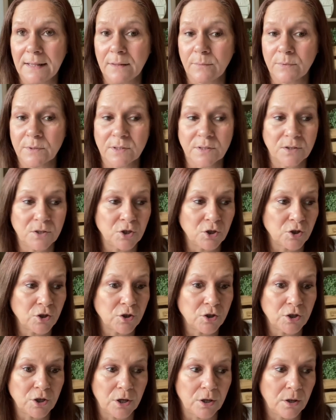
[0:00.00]
There was
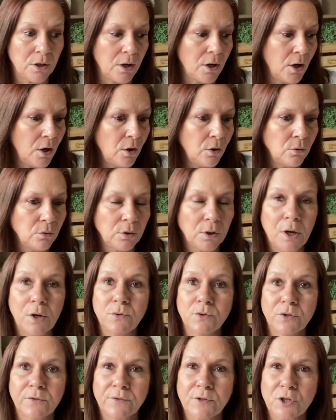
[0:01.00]
just a whole load of